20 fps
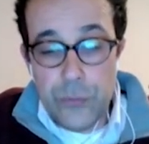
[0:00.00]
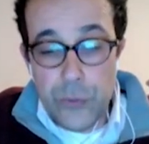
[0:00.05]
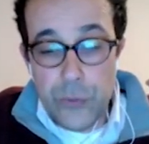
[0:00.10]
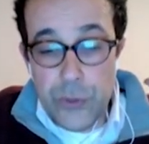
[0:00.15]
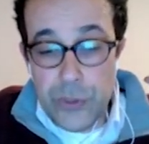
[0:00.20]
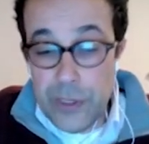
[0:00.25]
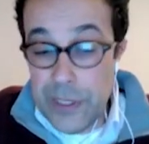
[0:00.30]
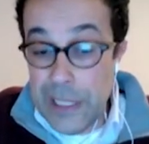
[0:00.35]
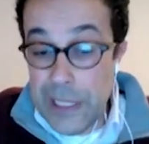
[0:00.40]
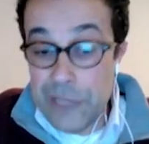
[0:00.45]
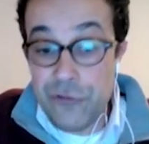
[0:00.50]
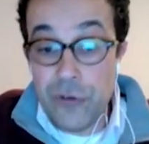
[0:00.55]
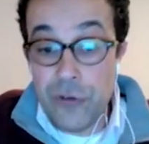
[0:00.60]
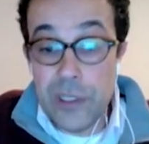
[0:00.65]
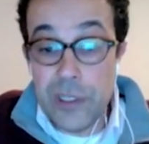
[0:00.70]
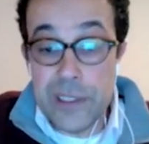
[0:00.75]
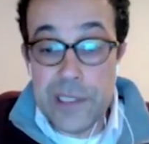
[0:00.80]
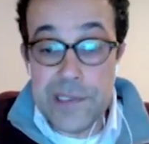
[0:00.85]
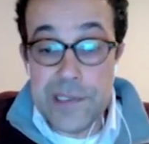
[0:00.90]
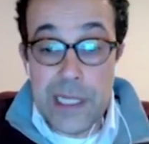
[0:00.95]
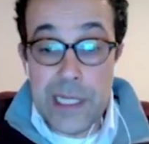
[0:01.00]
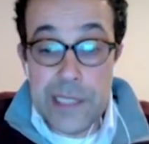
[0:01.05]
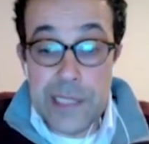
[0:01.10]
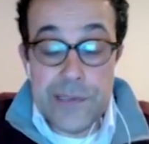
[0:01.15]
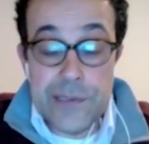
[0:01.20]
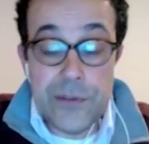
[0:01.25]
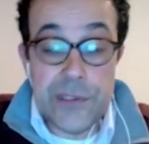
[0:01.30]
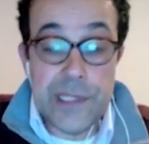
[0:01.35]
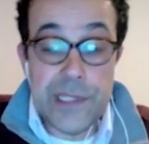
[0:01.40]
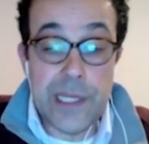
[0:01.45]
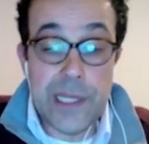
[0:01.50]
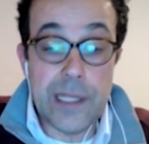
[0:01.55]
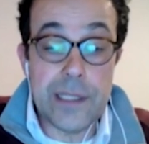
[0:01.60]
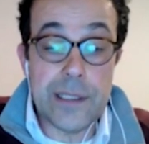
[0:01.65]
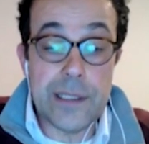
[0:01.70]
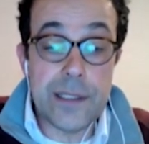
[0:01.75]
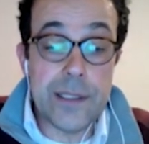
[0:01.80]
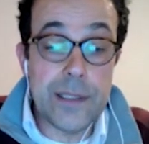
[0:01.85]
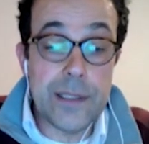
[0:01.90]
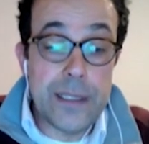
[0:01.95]
were natural disasters
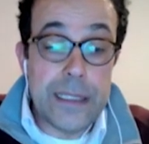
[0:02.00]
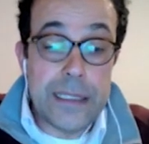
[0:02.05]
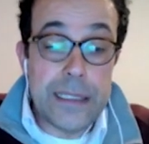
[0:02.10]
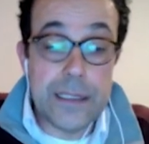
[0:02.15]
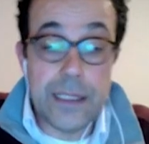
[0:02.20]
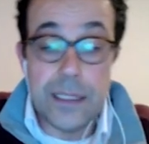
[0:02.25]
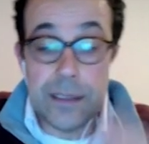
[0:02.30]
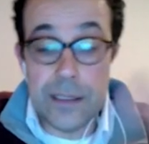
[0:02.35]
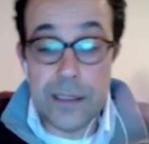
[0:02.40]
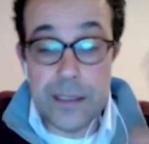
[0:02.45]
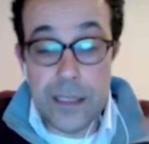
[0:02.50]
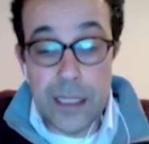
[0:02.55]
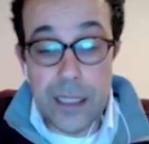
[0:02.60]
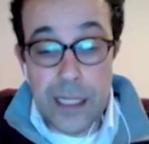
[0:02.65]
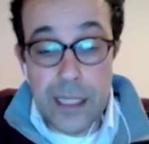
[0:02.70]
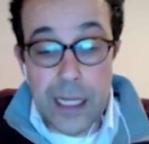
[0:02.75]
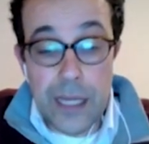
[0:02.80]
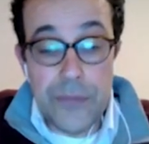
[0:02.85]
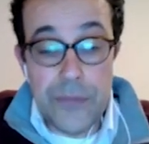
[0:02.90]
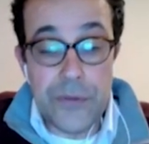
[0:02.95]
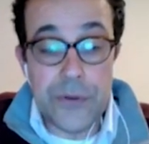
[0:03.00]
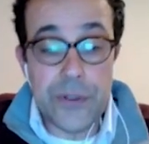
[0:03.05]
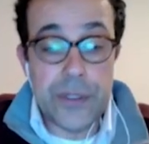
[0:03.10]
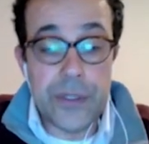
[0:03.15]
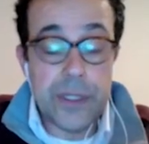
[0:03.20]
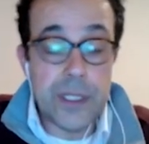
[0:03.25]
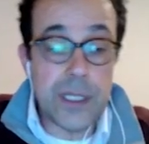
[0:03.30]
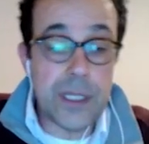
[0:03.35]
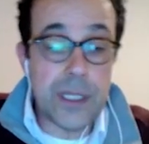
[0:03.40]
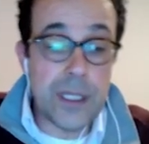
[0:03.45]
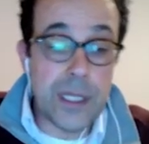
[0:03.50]
and other